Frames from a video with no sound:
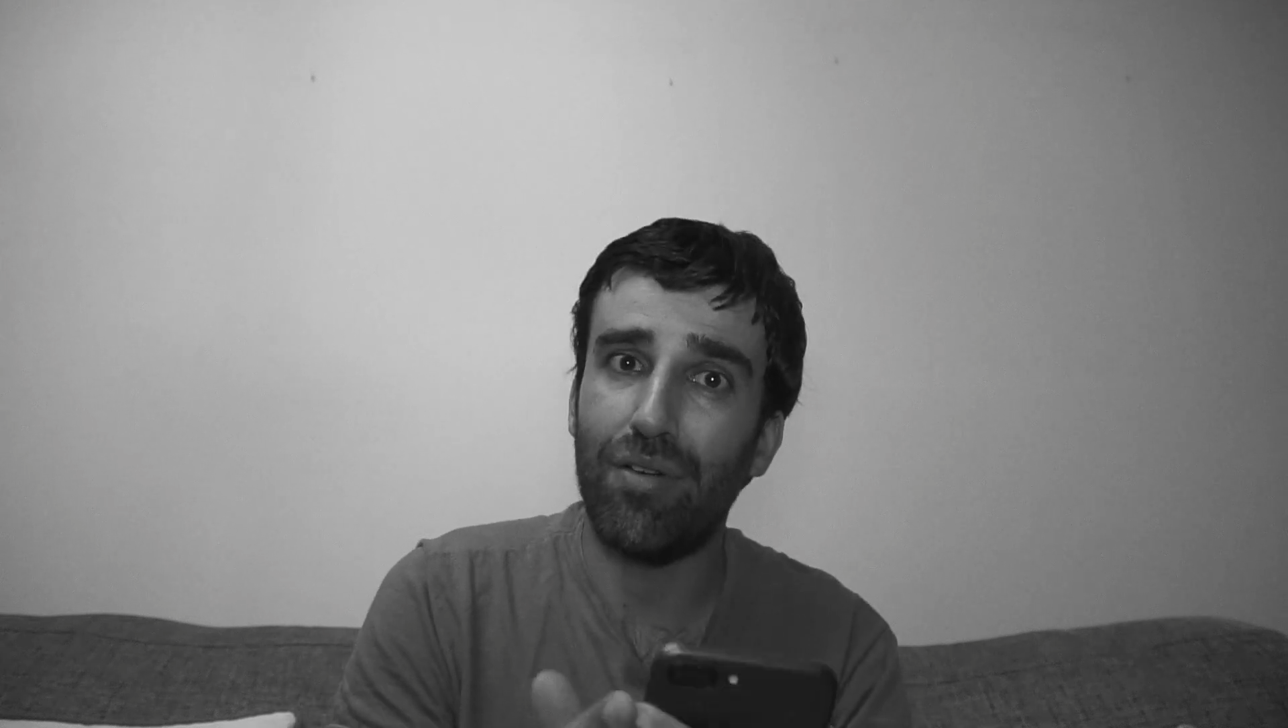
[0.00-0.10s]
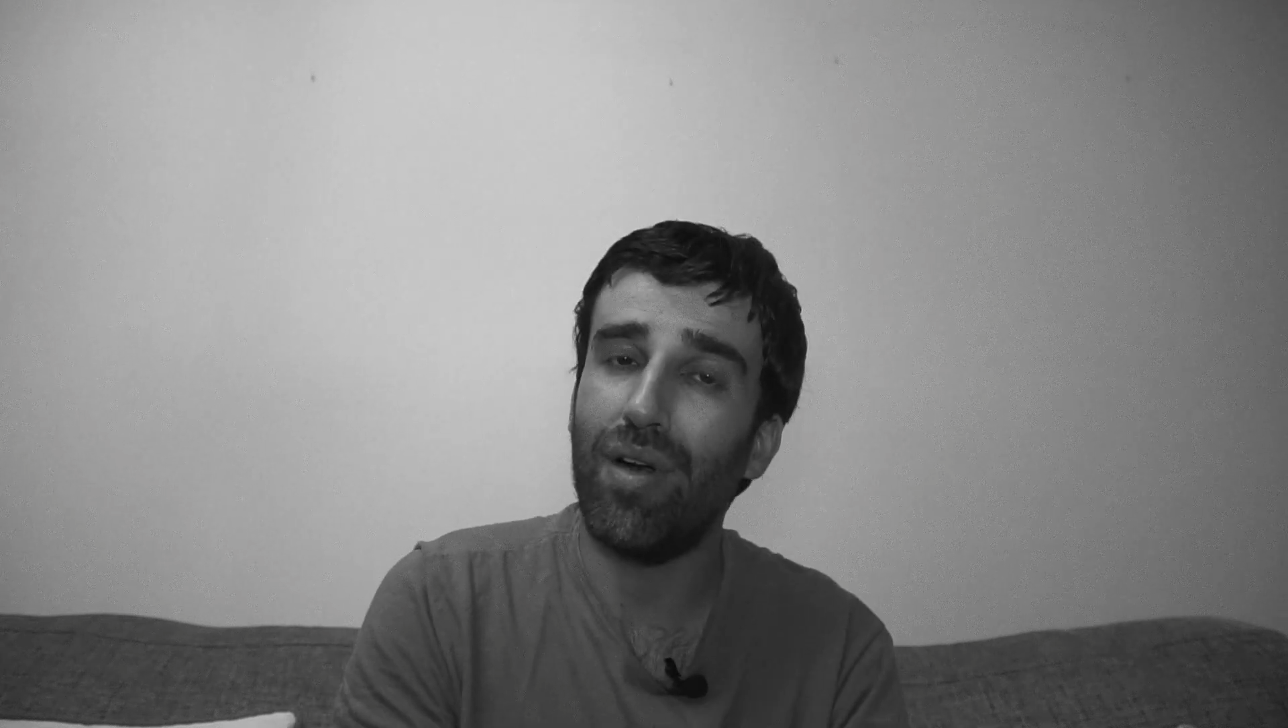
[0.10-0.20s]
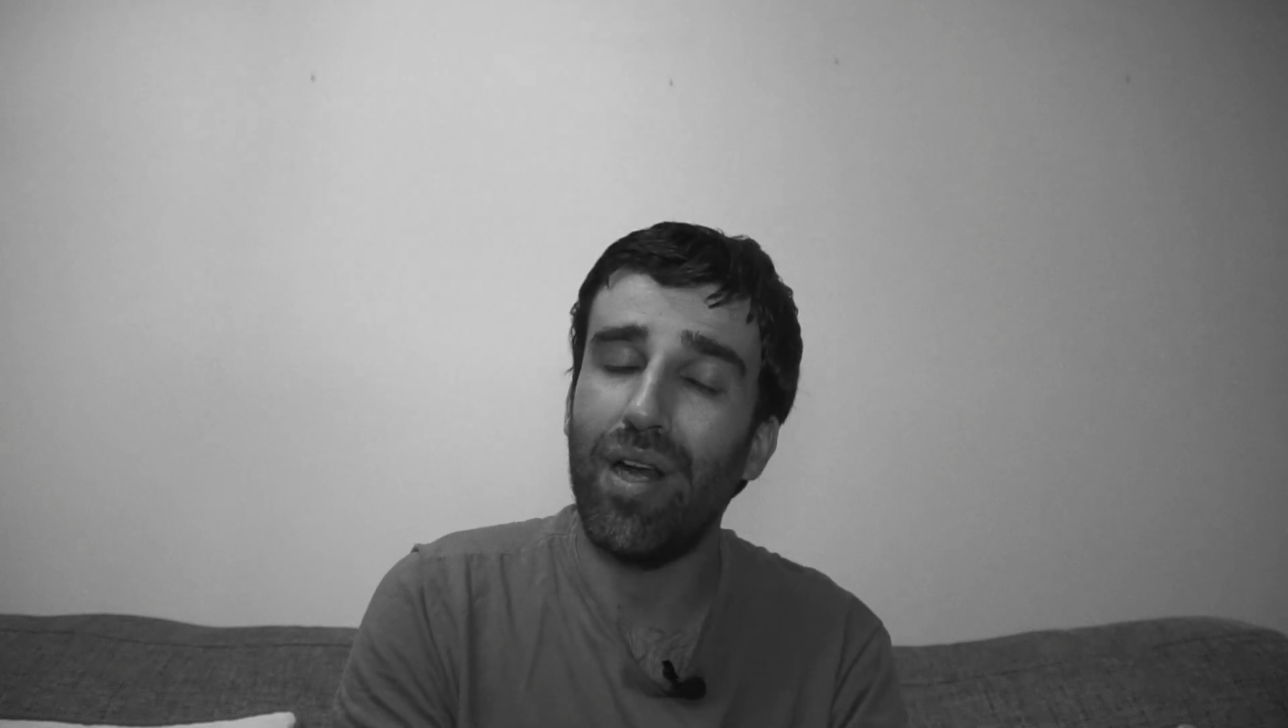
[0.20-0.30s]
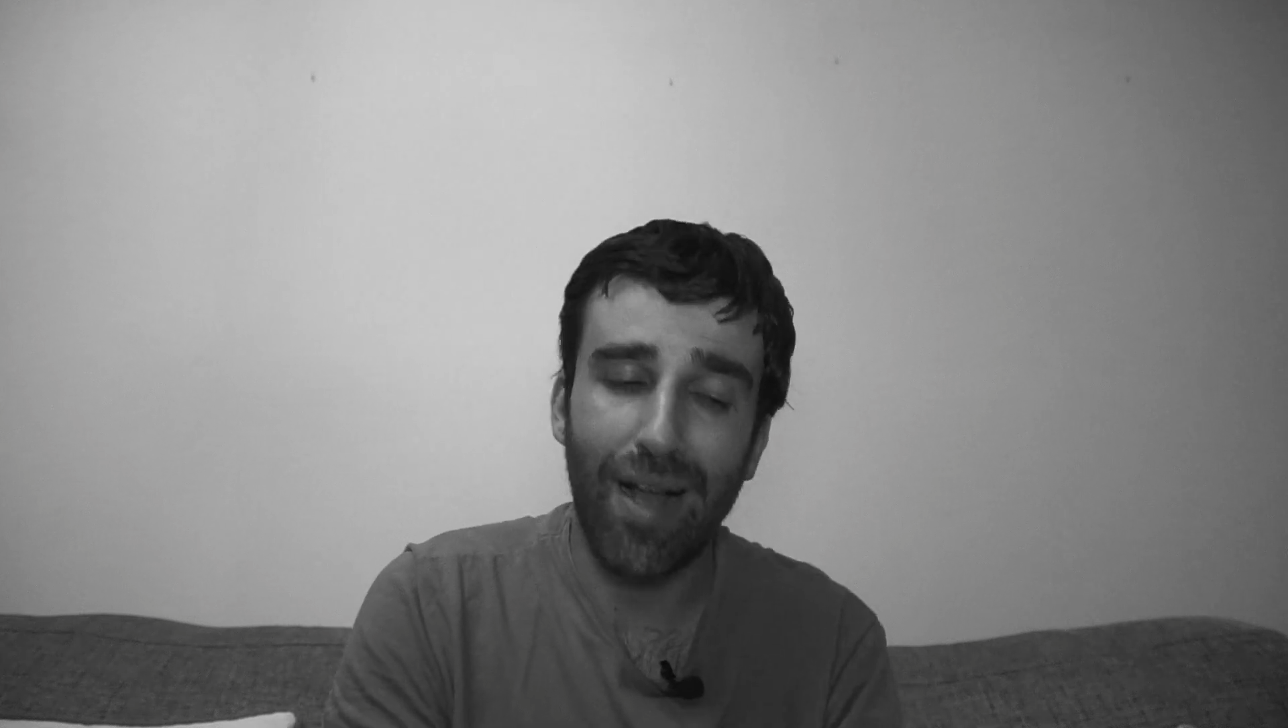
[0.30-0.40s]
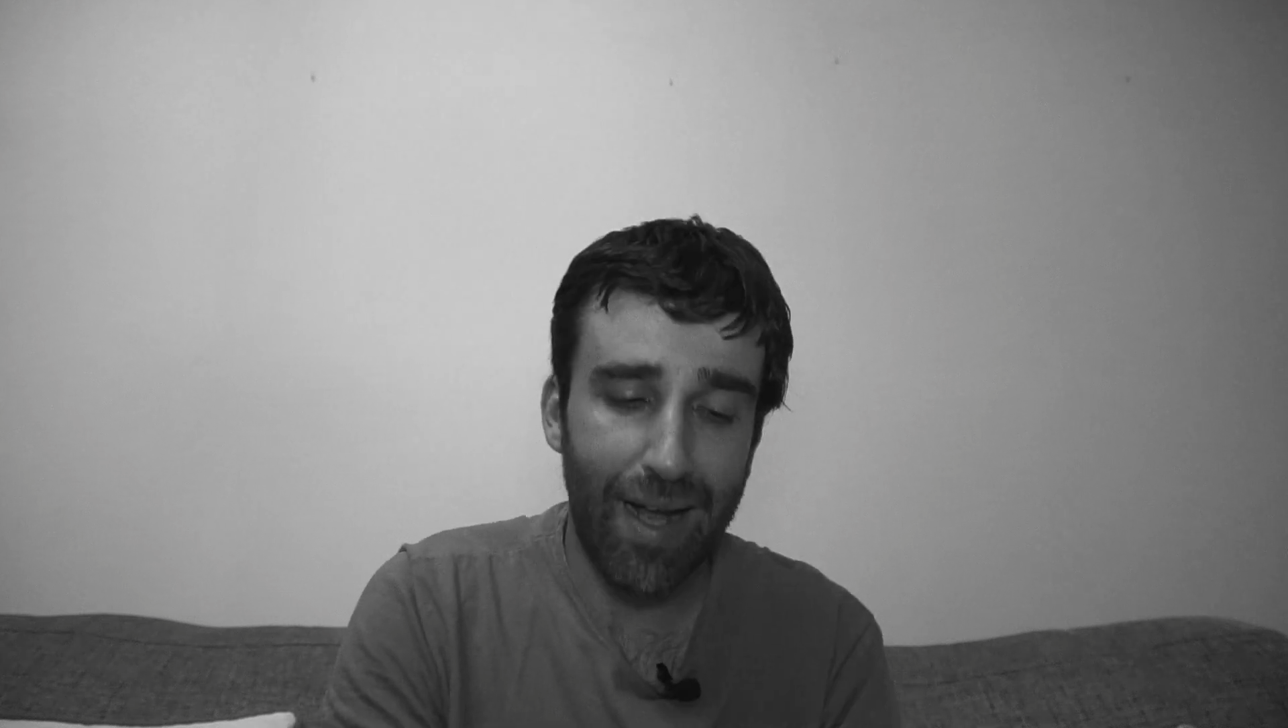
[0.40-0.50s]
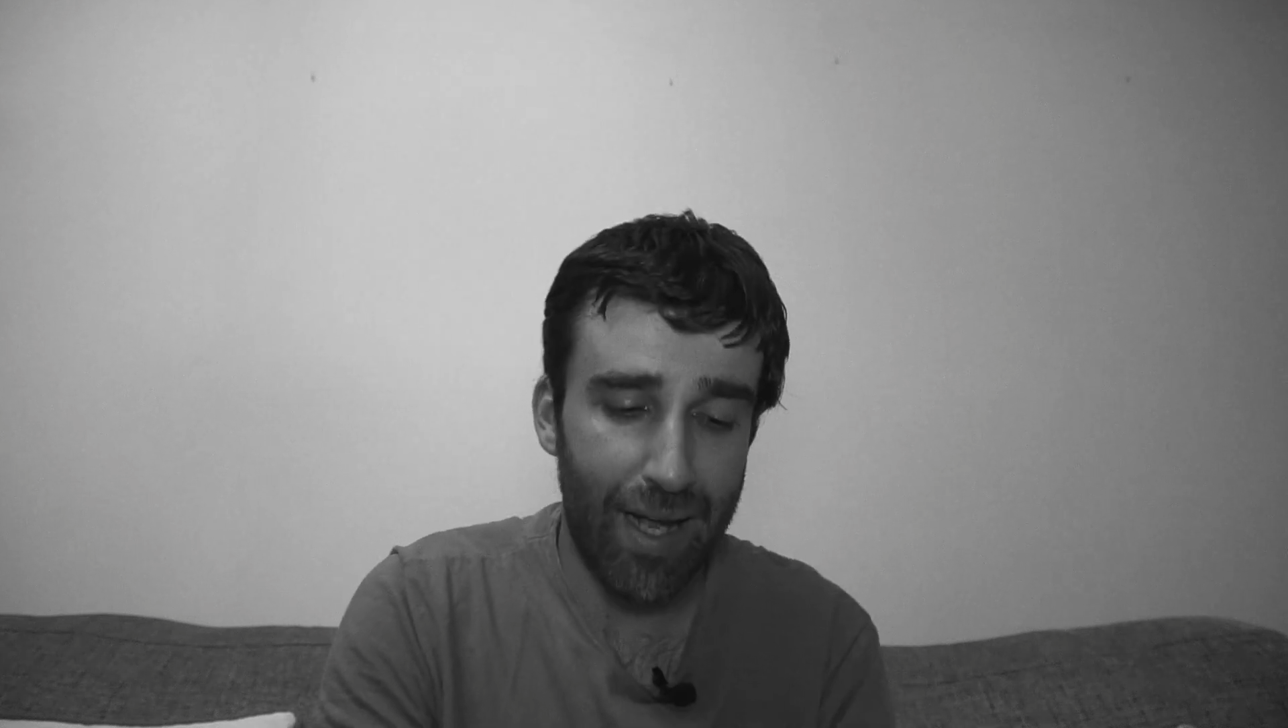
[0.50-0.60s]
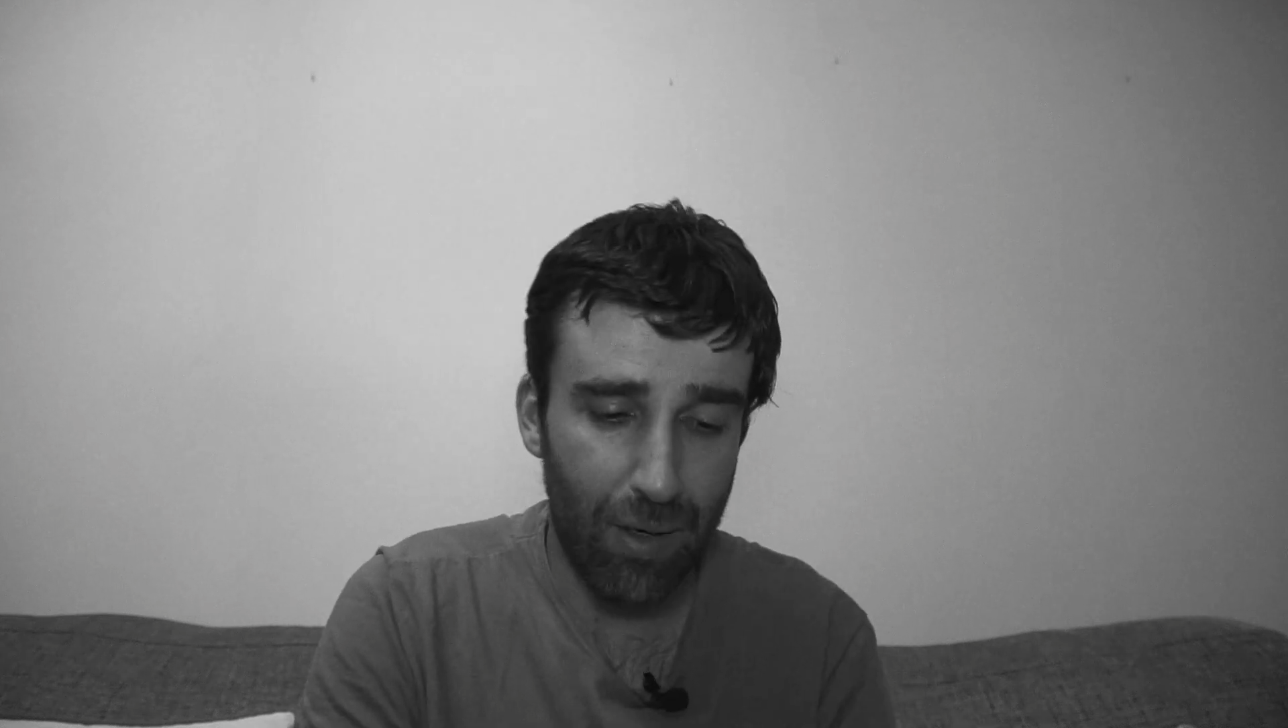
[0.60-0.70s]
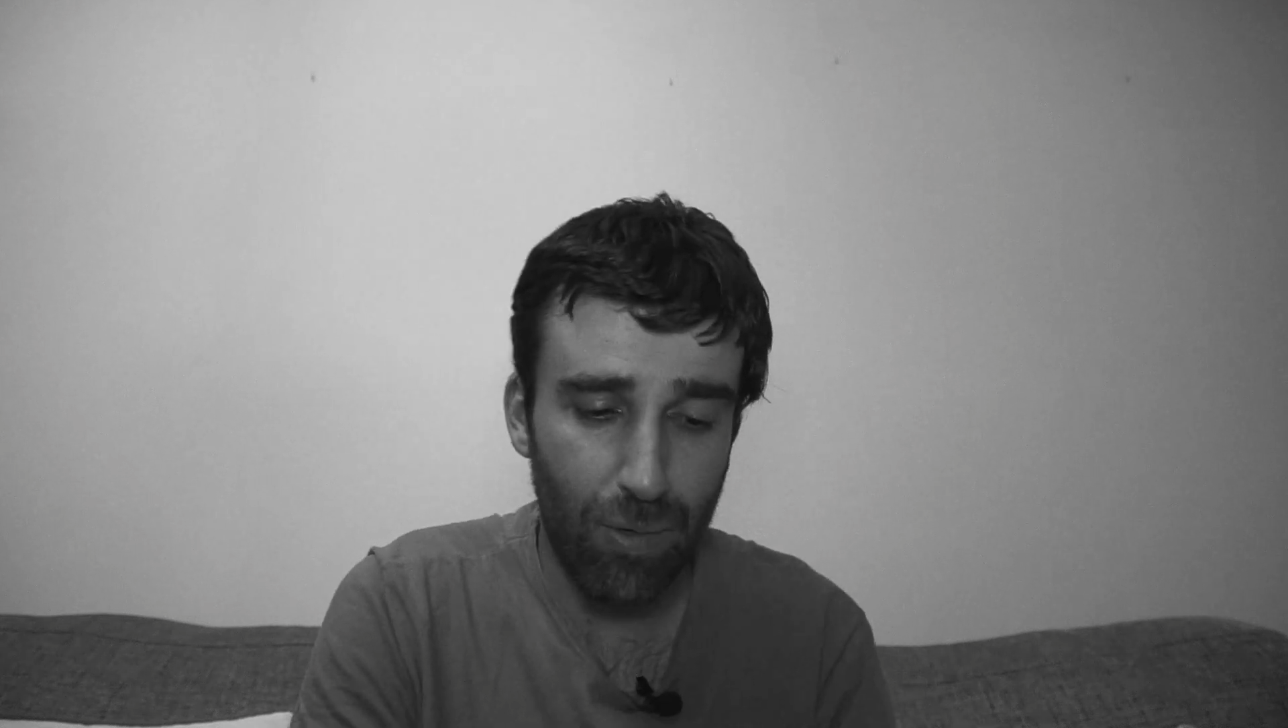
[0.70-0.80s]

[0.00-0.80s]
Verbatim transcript: really high